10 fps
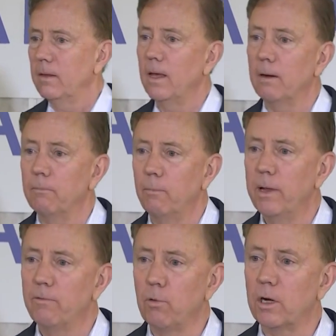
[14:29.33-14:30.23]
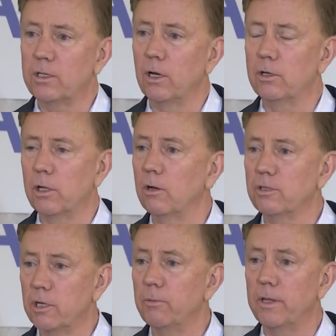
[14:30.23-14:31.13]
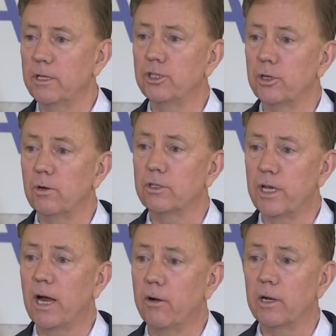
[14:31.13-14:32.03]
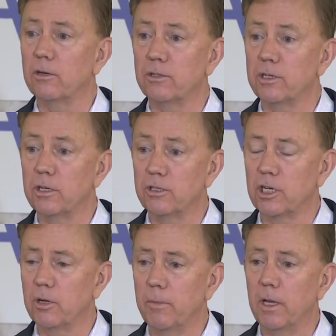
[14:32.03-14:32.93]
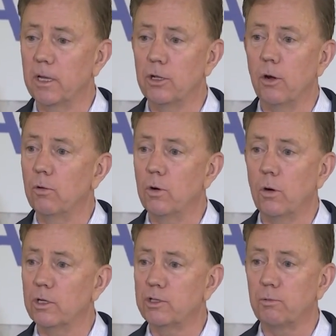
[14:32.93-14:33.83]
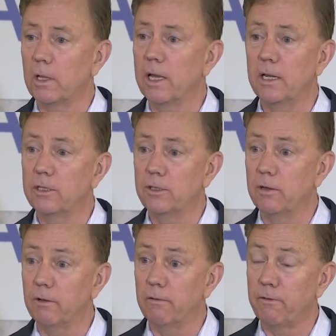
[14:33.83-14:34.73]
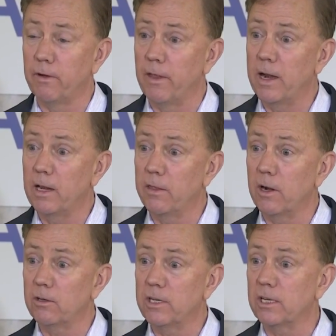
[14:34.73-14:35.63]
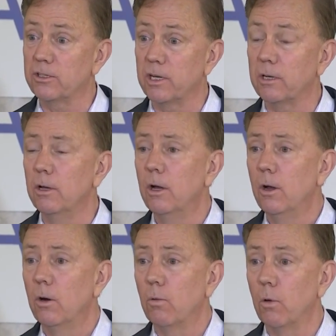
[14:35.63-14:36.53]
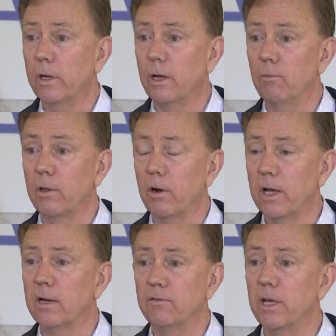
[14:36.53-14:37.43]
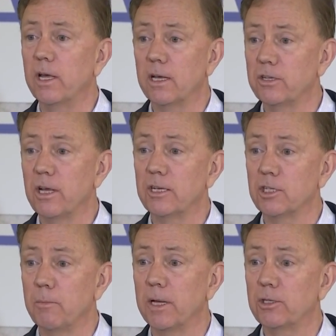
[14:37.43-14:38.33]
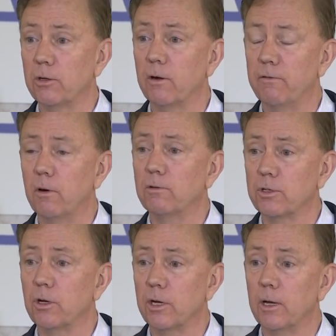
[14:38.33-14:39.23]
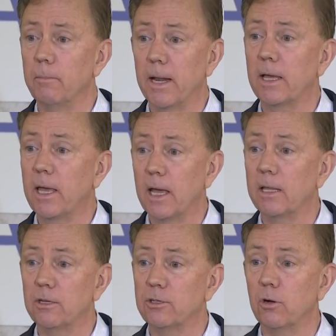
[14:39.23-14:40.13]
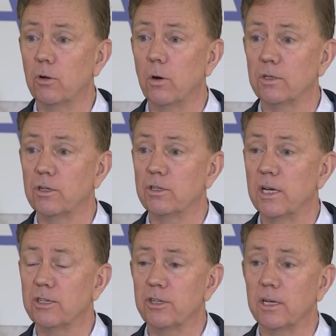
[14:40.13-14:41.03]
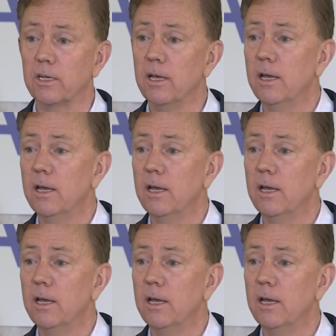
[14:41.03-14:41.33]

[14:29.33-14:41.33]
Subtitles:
Yeah, we have worked closely with insurance carriers. There's going to be a no cost related to for any of their testing. Working with our head of DSS to make sure our folks on Medicaid, there's no cost of testing.